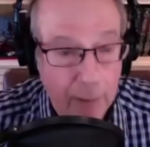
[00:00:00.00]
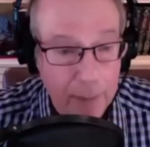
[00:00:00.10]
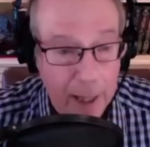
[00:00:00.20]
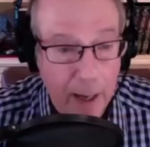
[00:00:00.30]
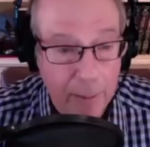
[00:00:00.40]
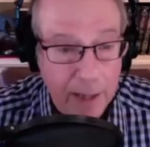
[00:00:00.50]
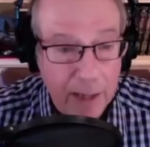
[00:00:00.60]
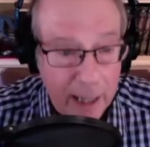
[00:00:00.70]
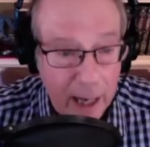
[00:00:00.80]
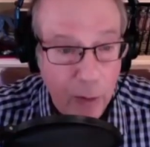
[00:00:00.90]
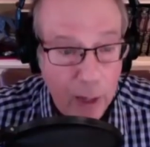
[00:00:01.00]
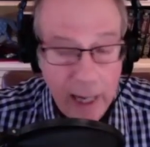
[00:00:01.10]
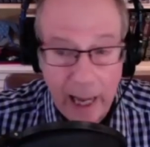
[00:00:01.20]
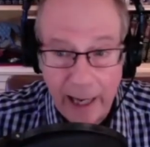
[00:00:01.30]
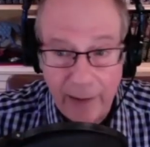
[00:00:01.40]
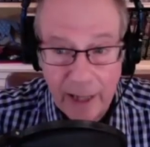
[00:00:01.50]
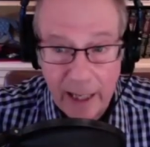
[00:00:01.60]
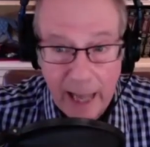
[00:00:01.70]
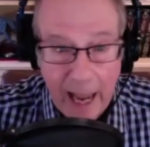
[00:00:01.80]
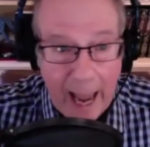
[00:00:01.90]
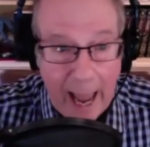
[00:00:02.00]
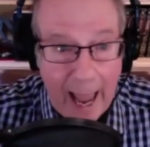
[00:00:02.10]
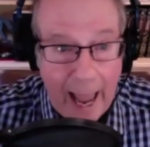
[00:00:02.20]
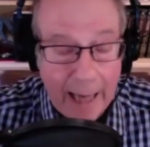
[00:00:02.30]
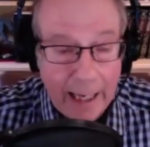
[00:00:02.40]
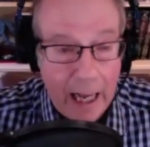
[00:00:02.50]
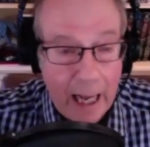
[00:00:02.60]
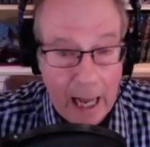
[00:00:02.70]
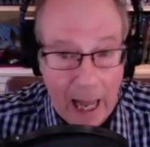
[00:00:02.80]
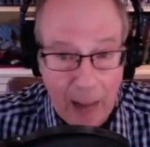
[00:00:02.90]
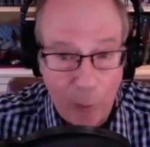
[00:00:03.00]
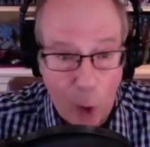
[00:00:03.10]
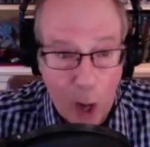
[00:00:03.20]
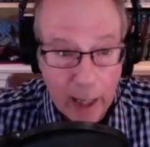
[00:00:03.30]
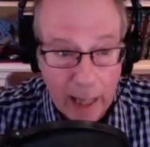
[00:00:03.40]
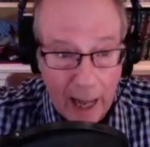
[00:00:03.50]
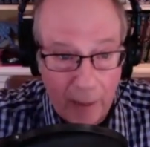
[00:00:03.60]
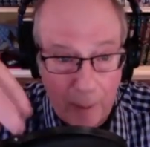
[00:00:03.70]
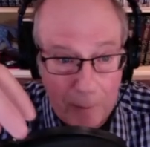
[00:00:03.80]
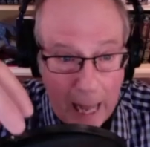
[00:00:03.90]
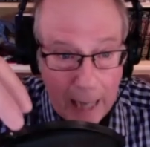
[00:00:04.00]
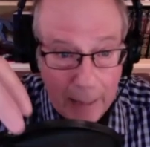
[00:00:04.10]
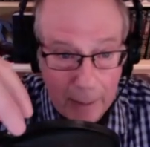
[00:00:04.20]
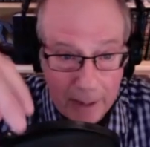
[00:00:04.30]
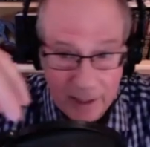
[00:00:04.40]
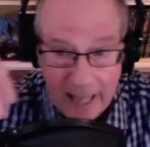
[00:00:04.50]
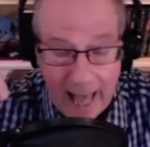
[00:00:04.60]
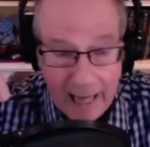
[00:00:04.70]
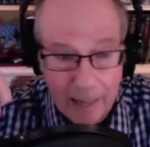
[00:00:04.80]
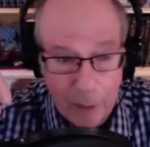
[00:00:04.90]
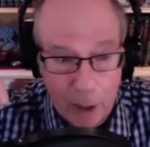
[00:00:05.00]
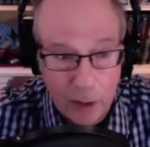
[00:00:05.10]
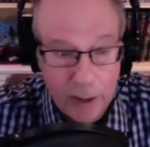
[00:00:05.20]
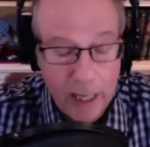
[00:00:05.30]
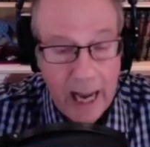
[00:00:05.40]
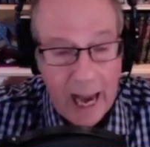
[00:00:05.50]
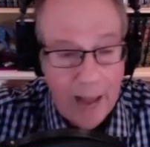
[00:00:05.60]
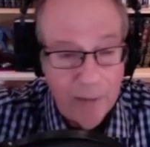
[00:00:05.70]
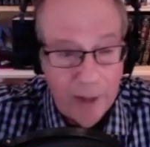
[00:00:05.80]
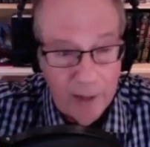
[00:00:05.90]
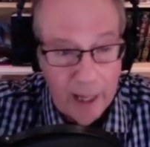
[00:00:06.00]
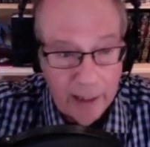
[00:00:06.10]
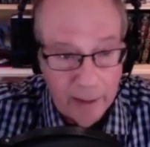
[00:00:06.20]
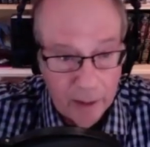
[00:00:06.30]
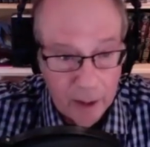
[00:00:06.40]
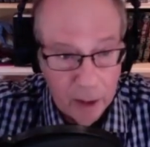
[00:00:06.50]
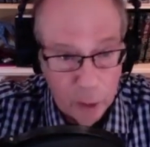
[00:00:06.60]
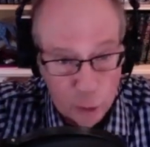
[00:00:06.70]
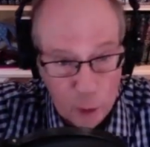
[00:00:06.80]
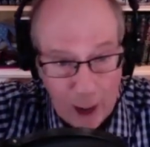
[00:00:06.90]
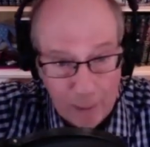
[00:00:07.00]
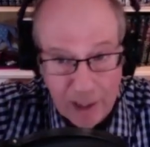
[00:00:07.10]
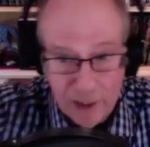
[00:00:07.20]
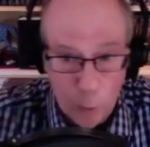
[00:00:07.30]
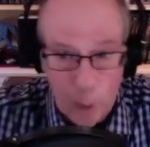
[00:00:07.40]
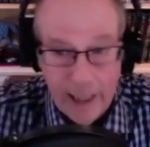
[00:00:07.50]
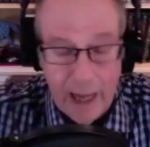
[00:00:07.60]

I'm, I'm in the coat and everything. And I walk on the bottom of this catapult and then they drop this weight on the